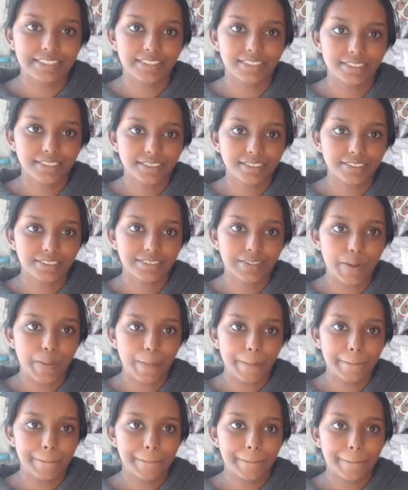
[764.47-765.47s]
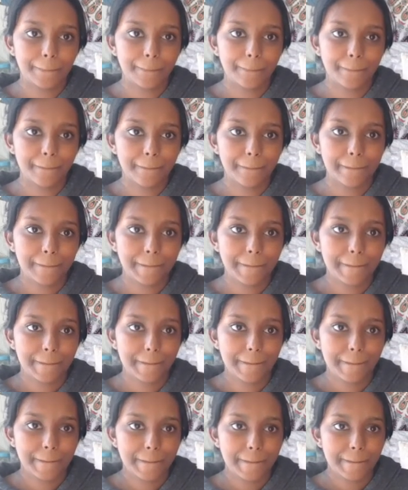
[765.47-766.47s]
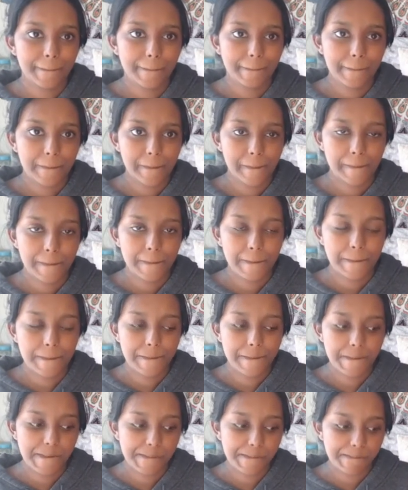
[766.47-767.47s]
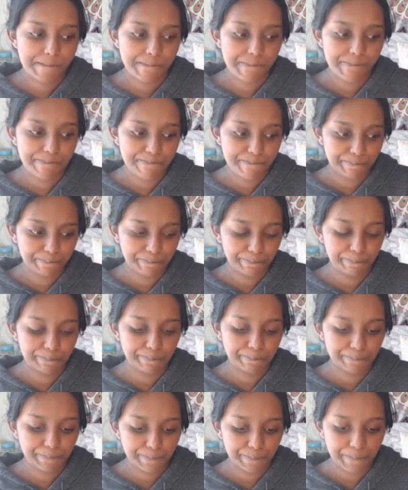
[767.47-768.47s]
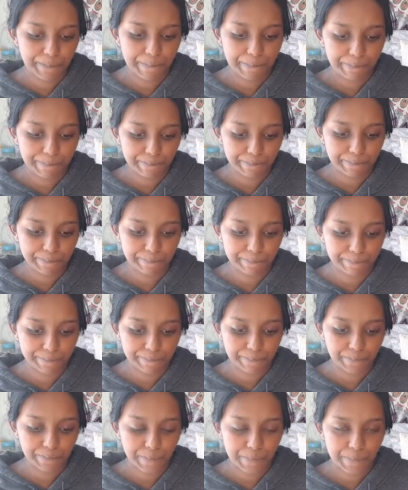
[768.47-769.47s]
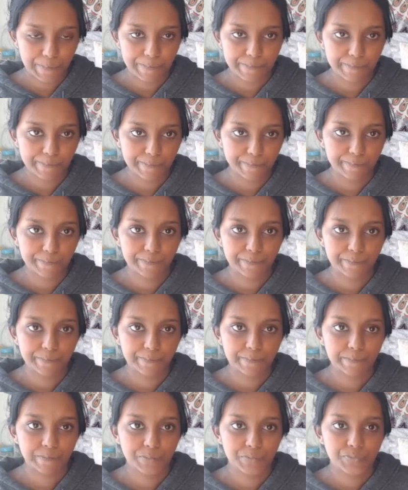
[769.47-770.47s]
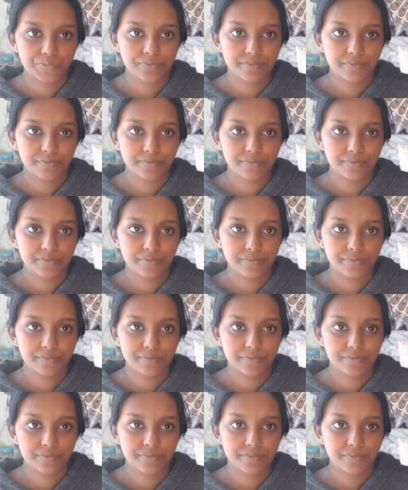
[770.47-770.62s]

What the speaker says: (silent)